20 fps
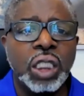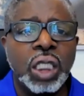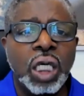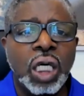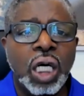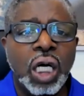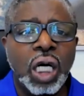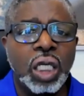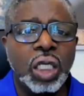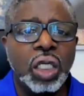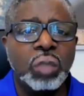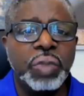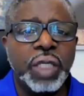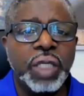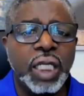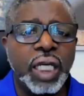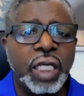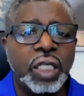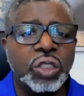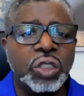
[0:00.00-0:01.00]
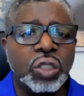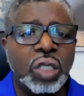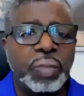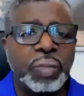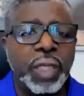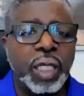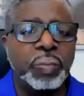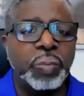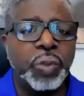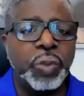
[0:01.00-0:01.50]
a little bit later, so I'm going to
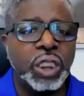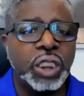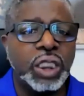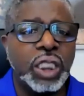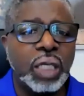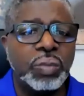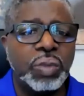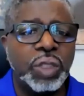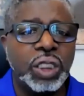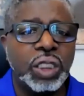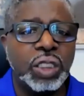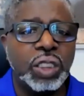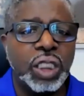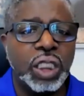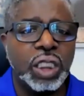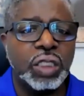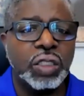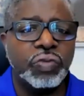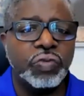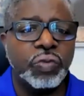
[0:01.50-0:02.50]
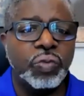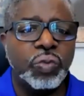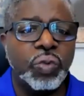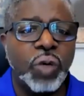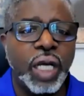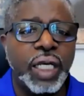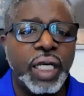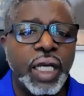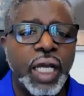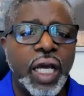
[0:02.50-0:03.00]
push that one just right
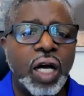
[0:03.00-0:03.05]
now,